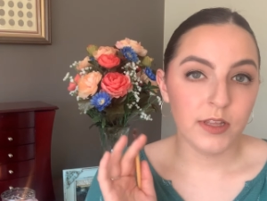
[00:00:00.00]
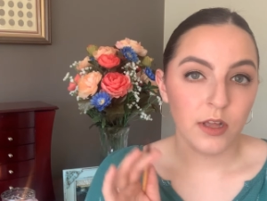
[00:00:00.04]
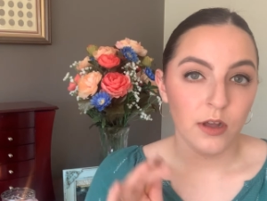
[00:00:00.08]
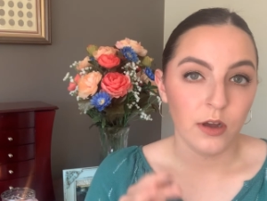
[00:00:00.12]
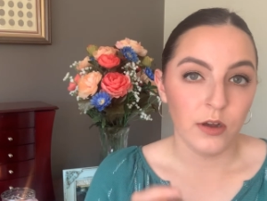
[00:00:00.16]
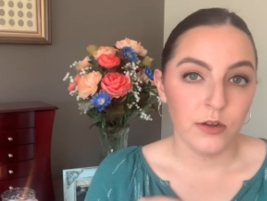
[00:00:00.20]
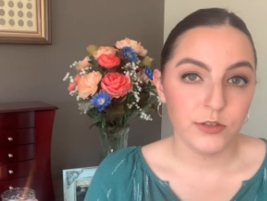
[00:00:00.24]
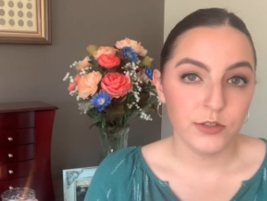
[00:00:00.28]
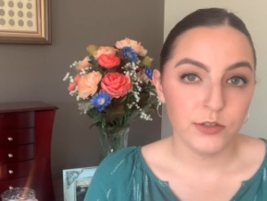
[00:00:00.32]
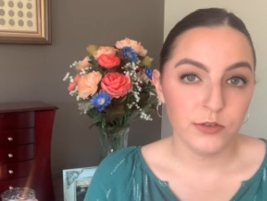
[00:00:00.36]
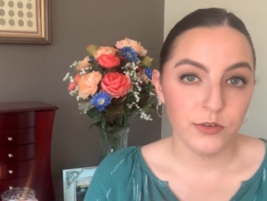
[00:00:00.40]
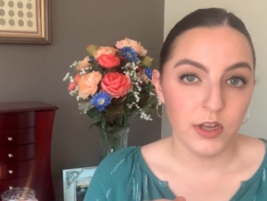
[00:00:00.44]
that
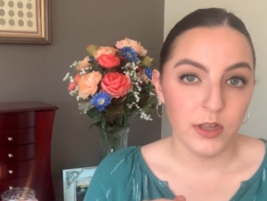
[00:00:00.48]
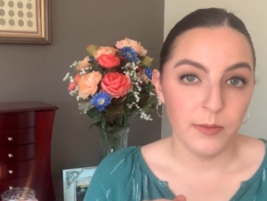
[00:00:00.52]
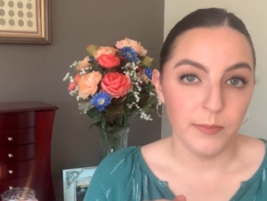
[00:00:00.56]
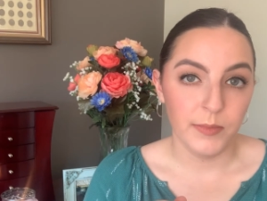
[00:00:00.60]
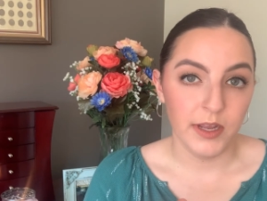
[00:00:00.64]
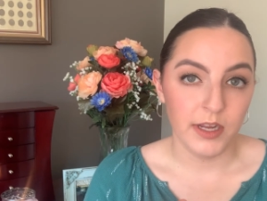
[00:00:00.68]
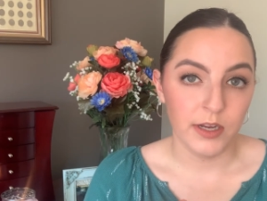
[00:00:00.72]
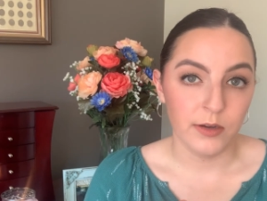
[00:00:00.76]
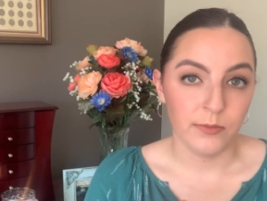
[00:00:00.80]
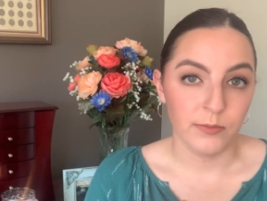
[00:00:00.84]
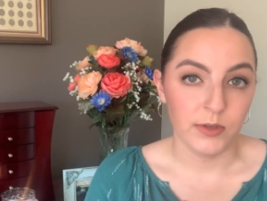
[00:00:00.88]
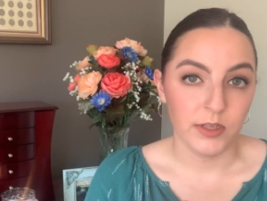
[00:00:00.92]
also can
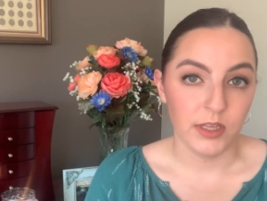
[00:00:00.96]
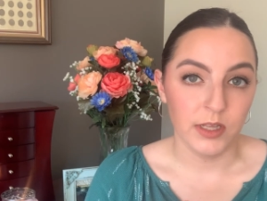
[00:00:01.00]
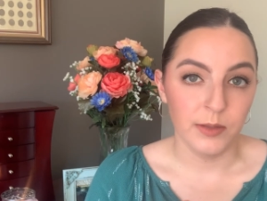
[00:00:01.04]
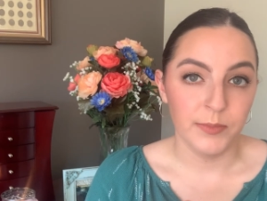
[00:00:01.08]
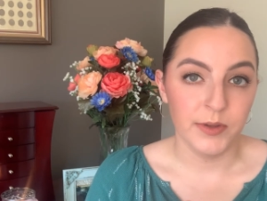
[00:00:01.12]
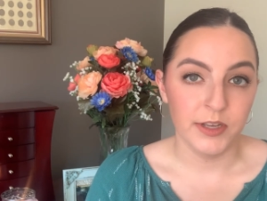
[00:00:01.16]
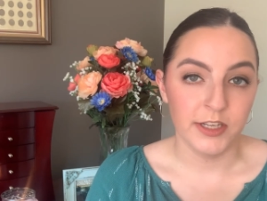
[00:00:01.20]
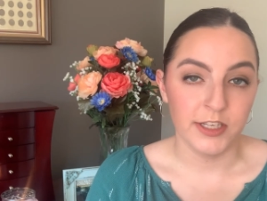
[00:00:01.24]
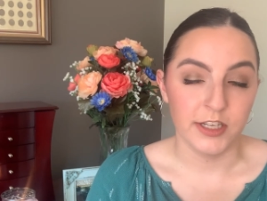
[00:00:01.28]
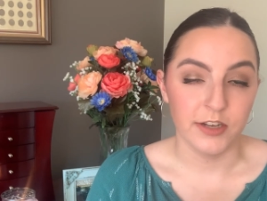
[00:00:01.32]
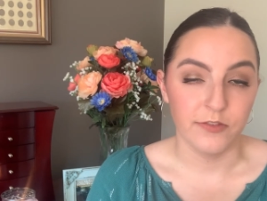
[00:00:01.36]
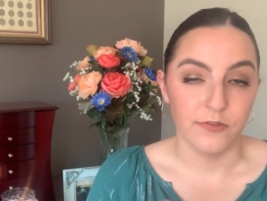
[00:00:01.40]
make a really
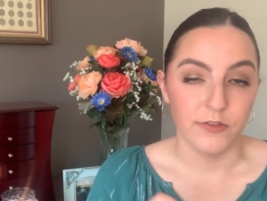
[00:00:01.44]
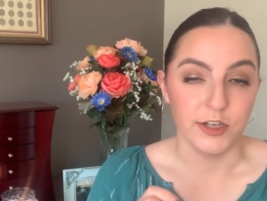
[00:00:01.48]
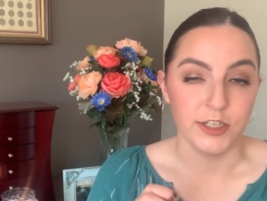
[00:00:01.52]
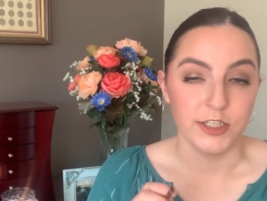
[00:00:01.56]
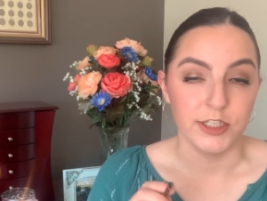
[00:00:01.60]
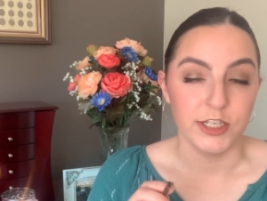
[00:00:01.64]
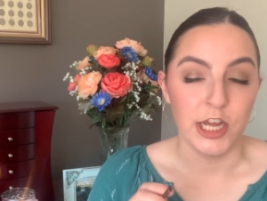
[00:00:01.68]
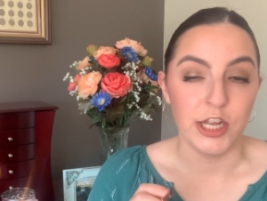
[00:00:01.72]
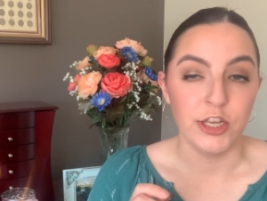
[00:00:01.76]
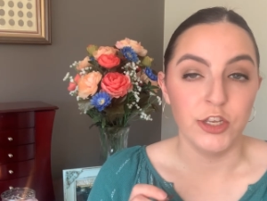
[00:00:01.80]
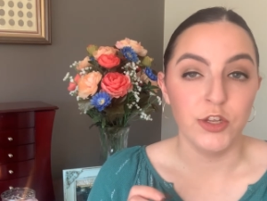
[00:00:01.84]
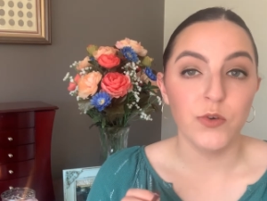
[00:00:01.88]
big
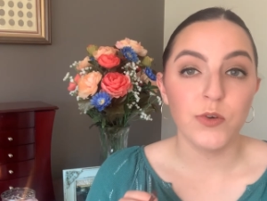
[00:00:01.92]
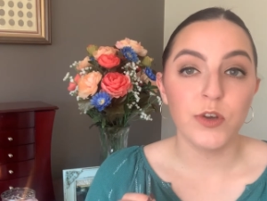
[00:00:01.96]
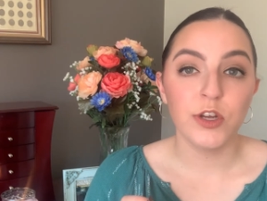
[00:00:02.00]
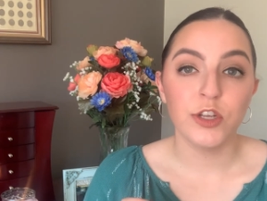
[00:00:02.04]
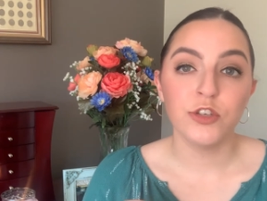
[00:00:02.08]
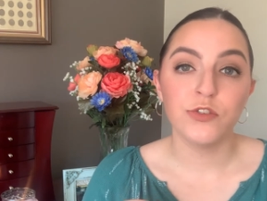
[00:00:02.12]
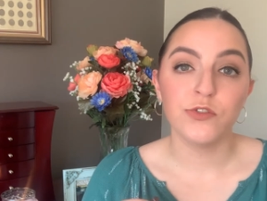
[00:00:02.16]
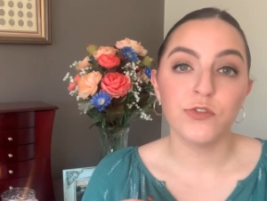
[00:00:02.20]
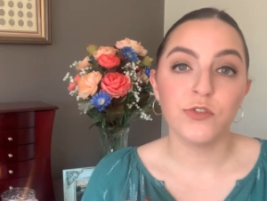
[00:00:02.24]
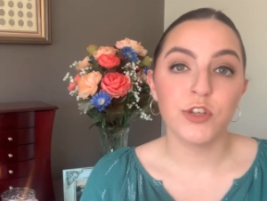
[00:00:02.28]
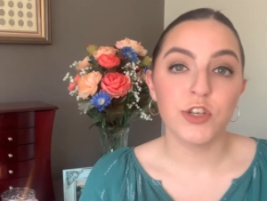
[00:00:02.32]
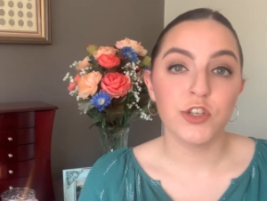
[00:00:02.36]
difference, and you can
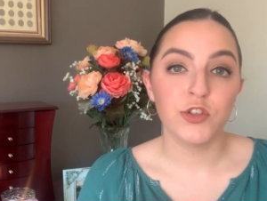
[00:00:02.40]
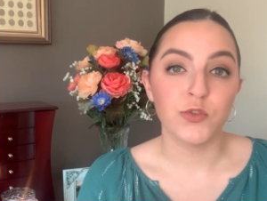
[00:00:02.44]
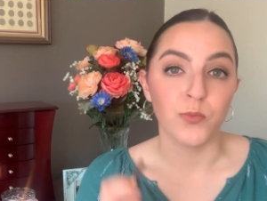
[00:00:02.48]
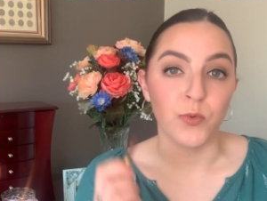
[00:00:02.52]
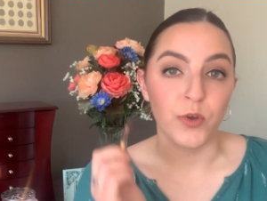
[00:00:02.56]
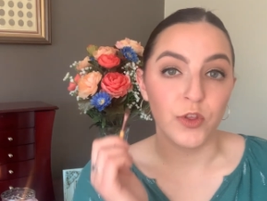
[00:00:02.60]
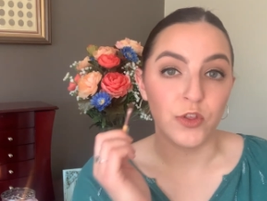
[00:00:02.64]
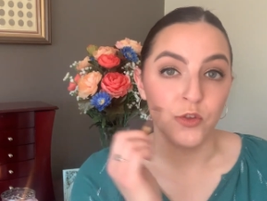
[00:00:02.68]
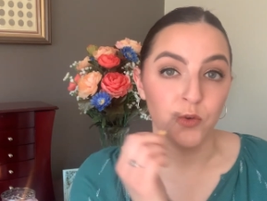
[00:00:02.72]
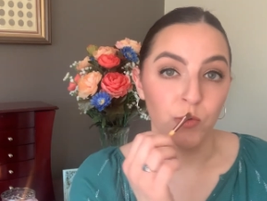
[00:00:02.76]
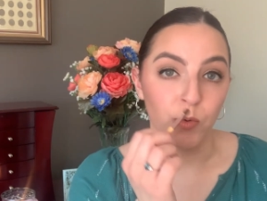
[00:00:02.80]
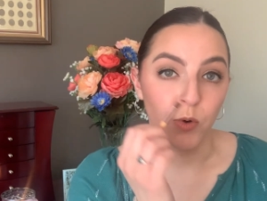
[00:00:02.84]
do this
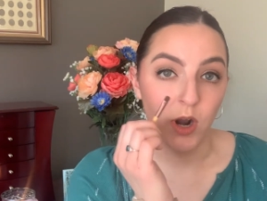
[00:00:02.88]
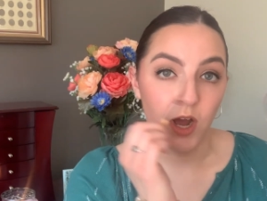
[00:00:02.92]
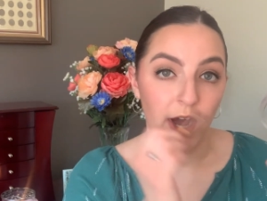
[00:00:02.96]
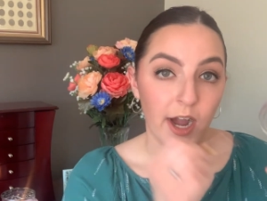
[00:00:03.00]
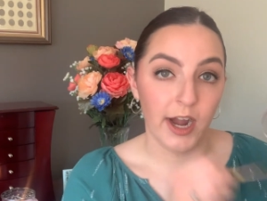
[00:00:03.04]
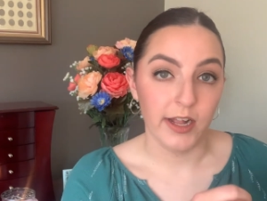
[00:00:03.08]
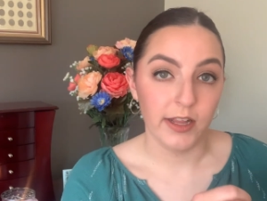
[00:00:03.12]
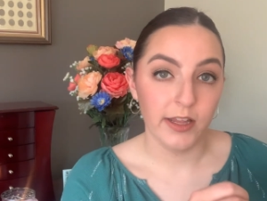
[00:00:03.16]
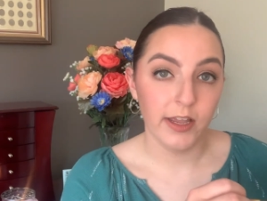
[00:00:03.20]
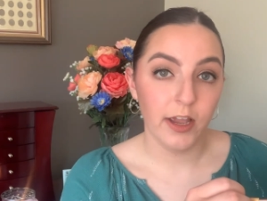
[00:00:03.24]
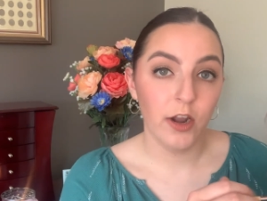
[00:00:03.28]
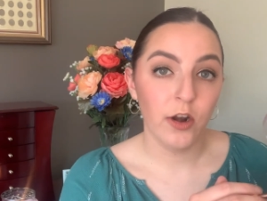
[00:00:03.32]
with your
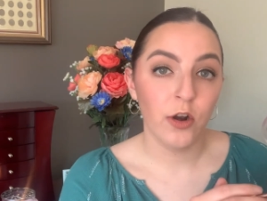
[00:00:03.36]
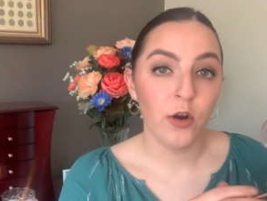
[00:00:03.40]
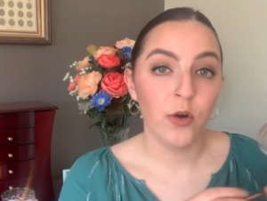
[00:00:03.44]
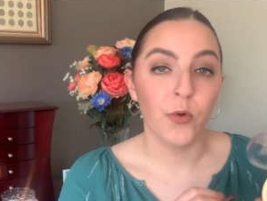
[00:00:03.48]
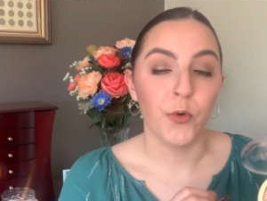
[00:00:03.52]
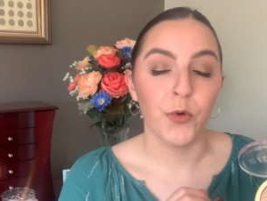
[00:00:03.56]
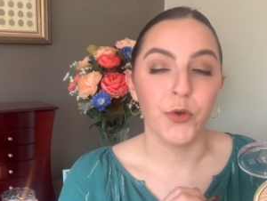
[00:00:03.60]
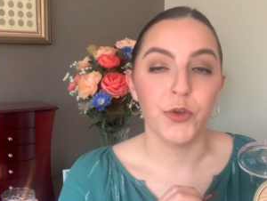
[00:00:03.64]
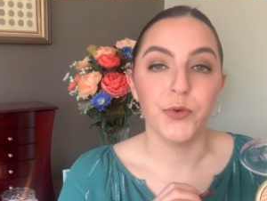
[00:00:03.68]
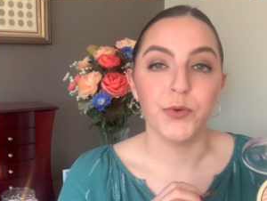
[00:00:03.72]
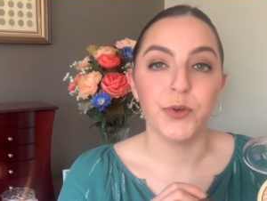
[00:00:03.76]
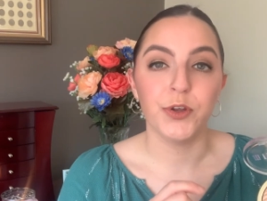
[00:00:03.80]
highlighter,
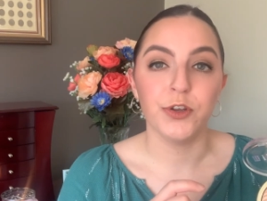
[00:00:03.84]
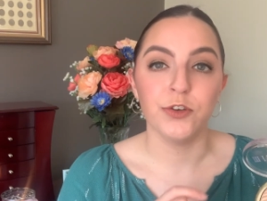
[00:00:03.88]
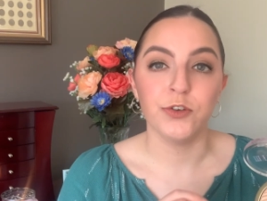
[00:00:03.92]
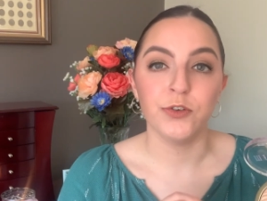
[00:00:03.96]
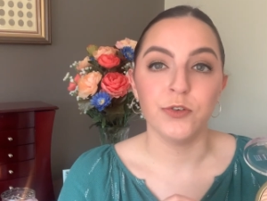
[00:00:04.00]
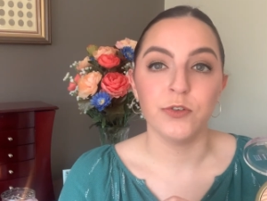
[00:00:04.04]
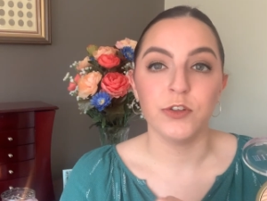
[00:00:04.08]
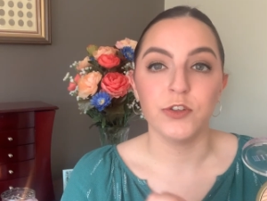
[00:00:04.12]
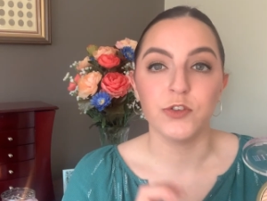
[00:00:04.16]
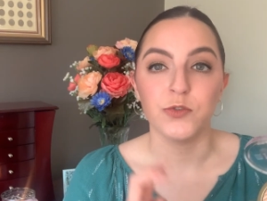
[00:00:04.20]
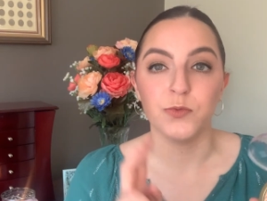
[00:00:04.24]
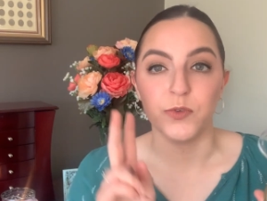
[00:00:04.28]
or you can
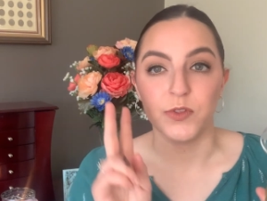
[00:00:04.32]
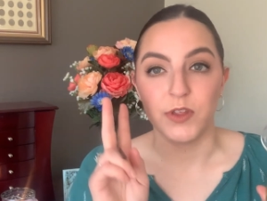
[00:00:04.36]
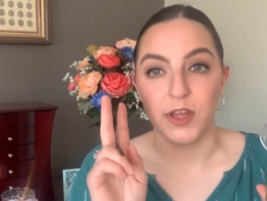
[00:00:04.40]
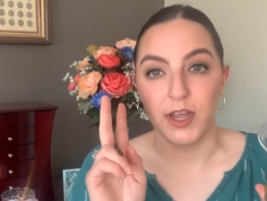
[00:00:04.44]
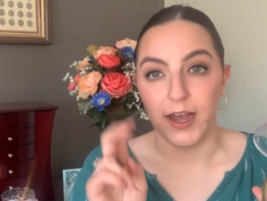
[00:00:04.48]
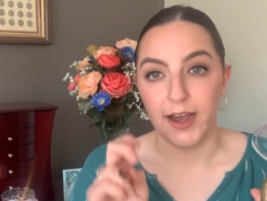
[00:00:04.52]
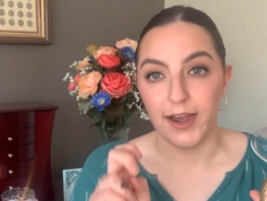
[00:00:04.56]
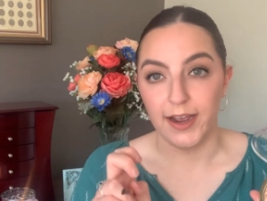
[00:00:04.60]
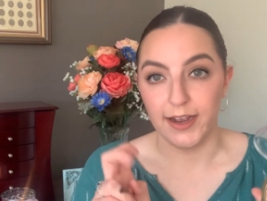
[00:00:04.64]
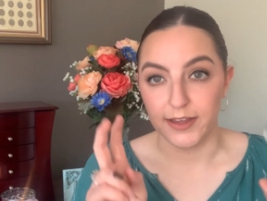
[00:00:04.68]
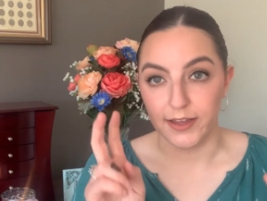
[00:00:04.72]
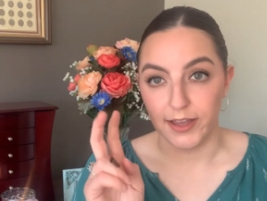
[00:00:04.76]
do this with a
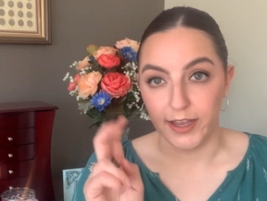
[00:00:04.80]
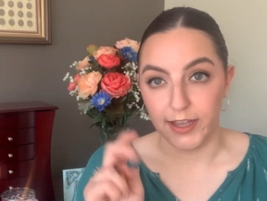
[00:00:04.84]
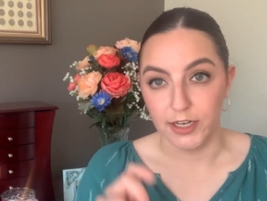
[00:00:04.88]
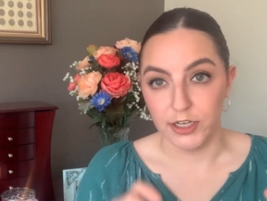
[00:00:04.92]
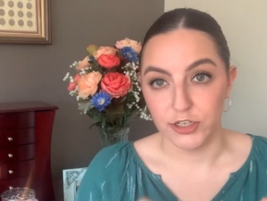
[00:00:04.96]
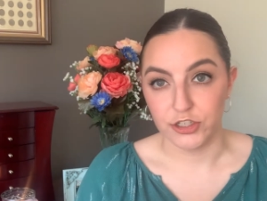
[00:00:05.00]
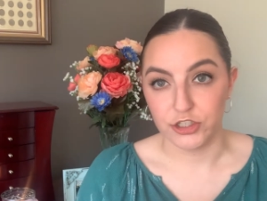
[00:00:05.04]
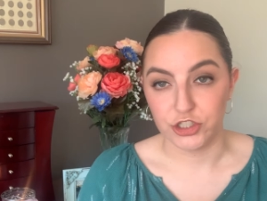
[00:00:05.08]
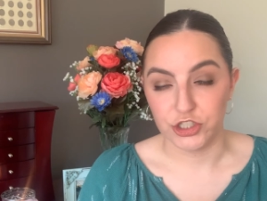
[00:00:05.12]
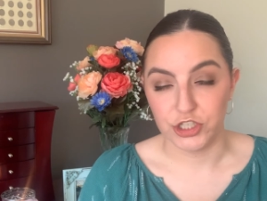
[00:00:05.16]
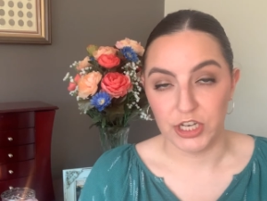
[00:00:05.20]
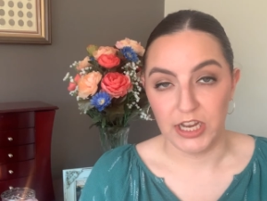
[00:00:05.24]

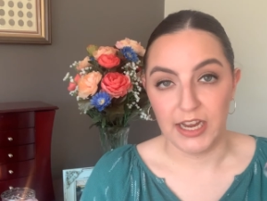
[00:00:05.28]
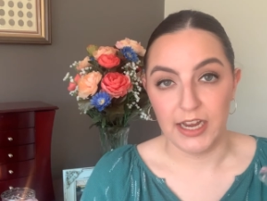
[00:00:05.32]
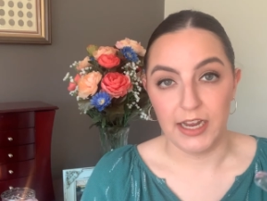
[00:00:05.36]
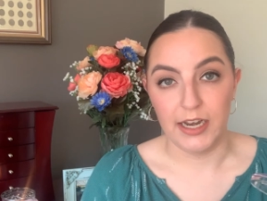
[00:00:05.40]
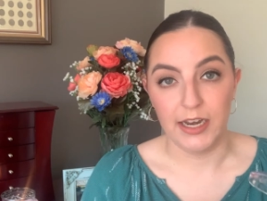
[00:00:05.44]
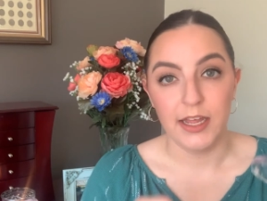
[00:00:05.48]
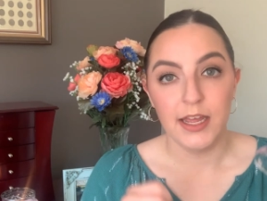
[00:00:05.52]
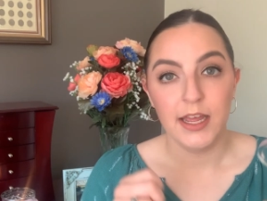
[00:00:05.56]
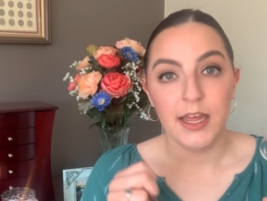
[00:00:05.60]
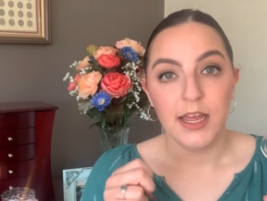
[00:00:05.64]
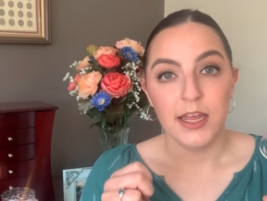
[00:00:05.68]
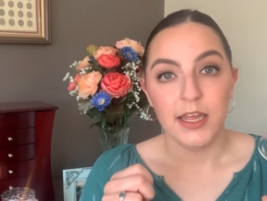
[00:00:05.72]
highlighting
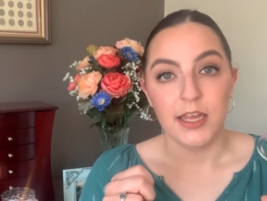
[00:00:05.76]
shade